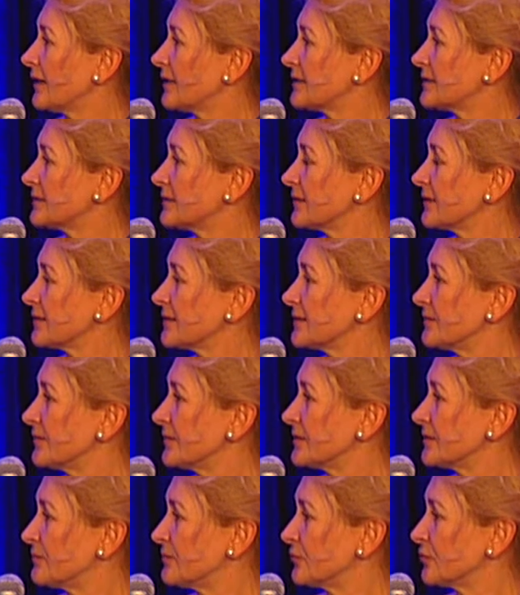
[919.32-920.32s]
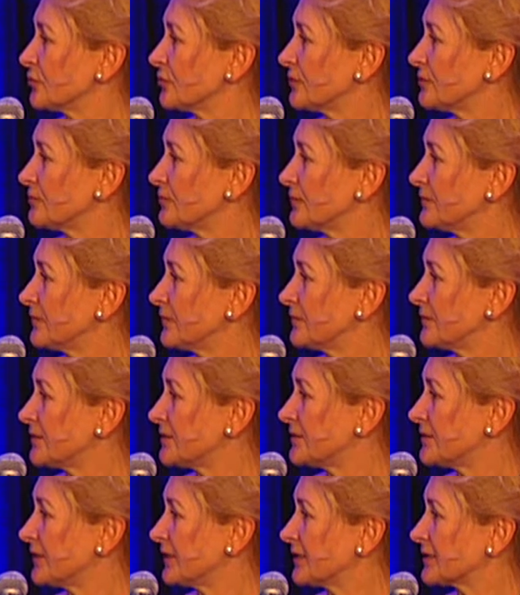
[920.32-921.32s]
cells with mutant
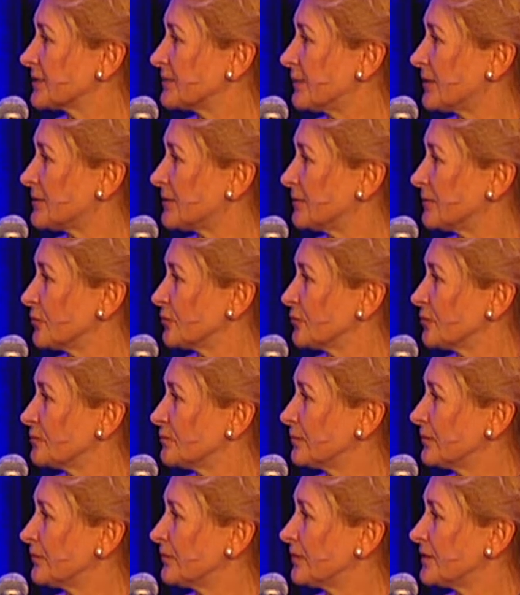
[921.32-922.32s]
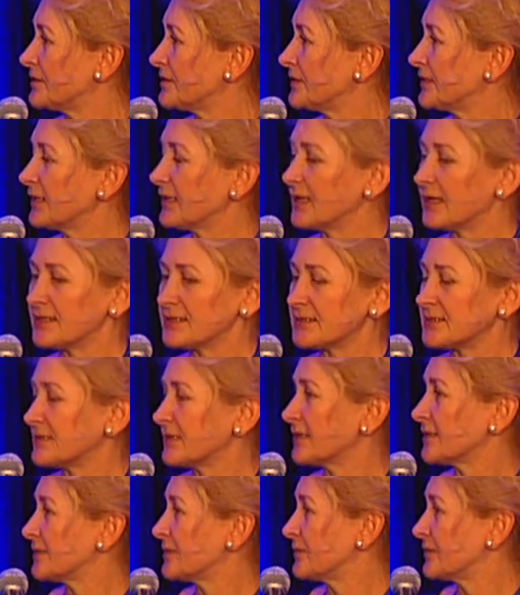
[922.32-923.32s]
P53, expressing mutant P53, and
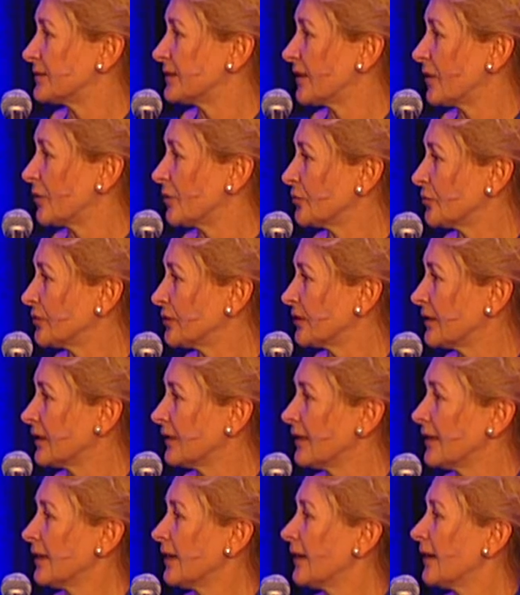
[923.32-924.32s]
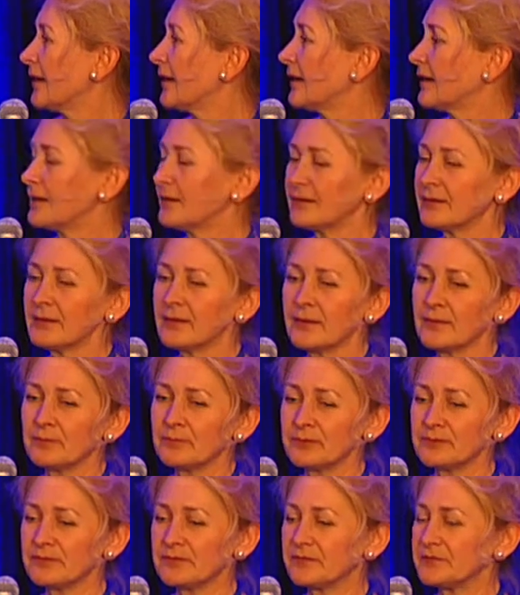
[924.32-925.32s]
cells without
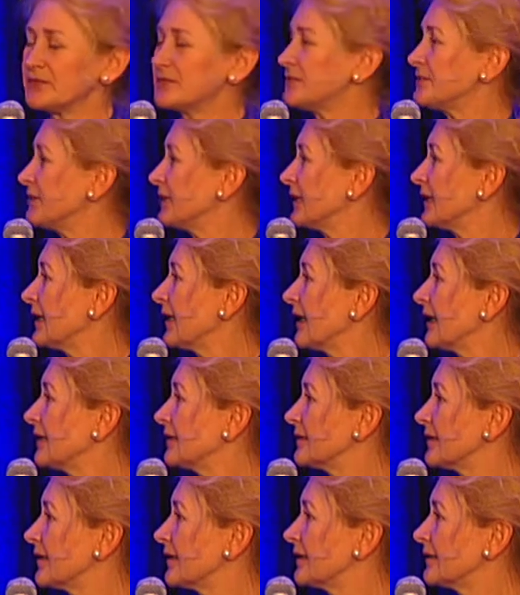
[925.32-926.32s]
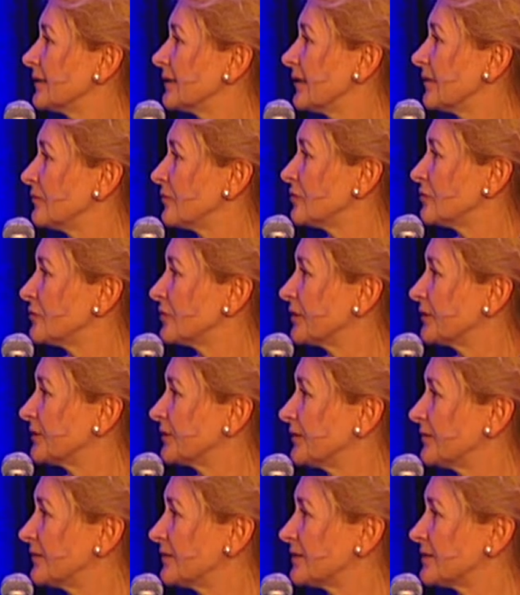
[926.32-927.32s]
P53, and then they were
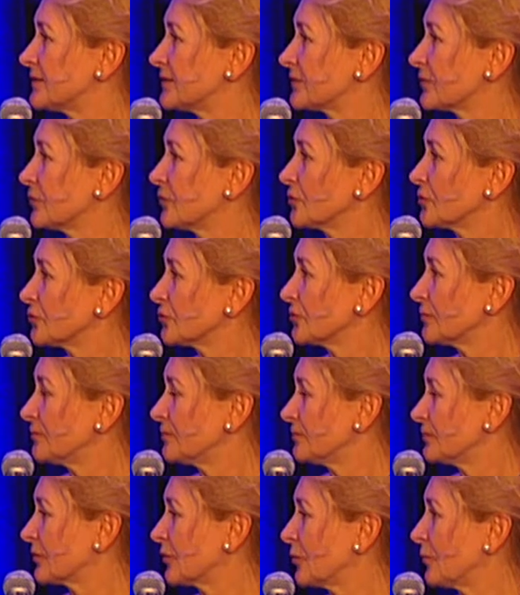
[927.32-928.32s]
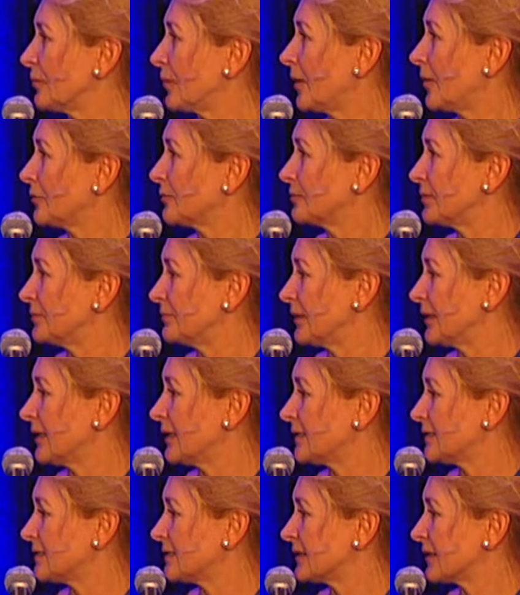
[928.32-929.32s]
treated with control compound,
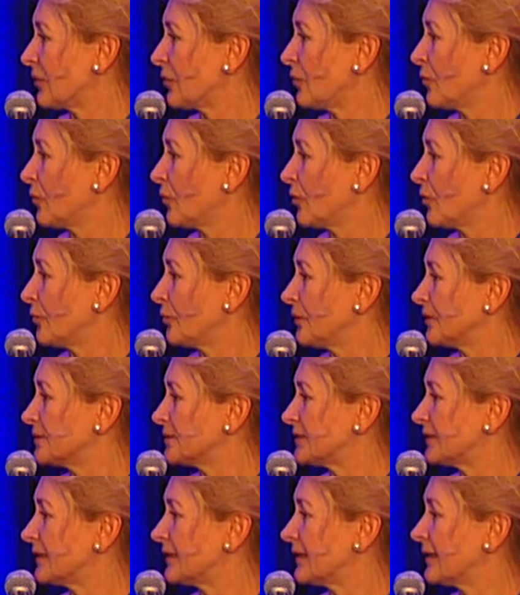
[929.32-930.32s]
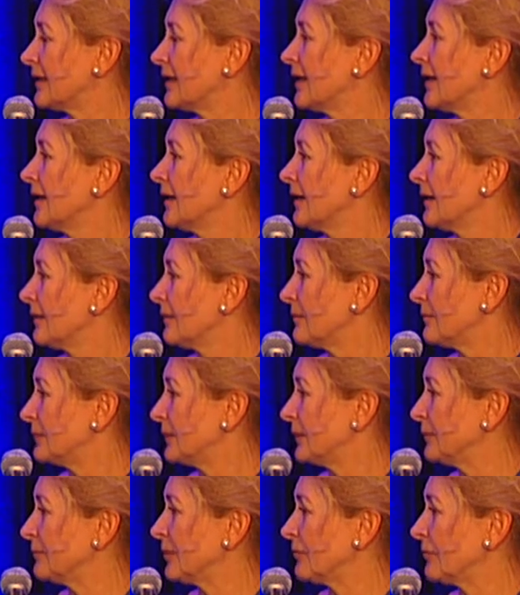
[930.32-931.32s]
PBS, or with a
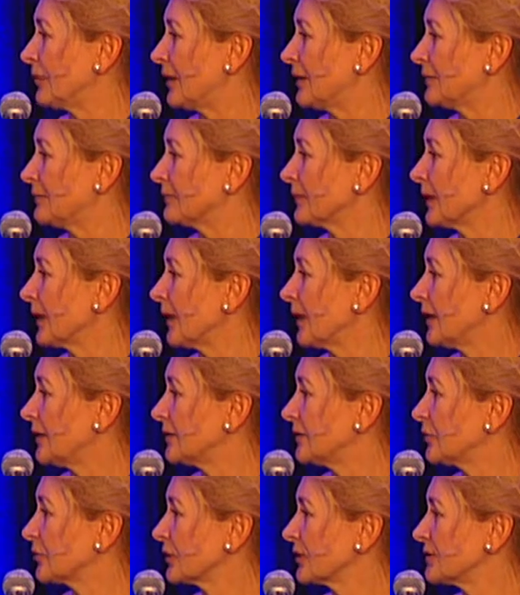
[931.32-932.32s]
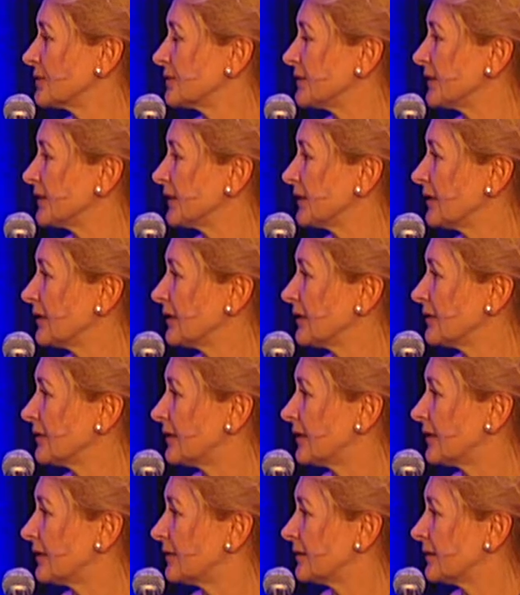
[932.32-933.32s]
Prima 1. And you can see here
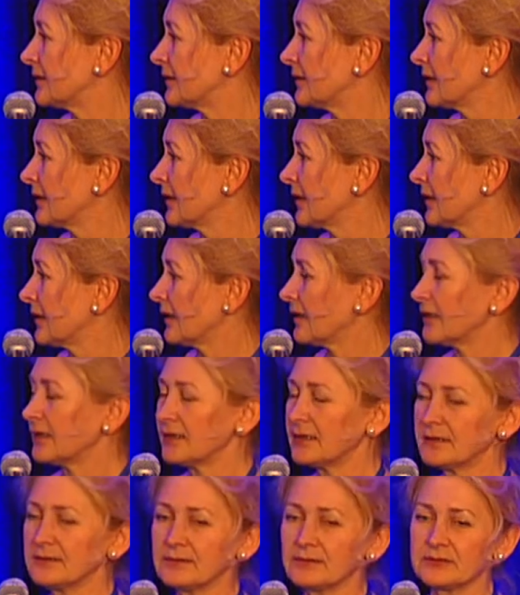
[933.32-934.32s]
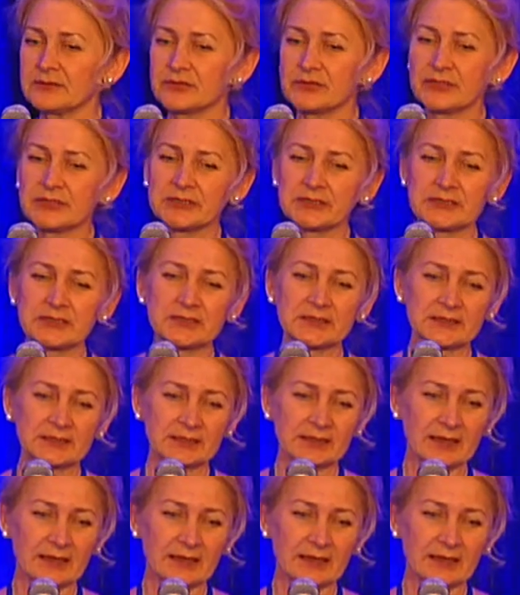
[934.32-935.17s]
that in treated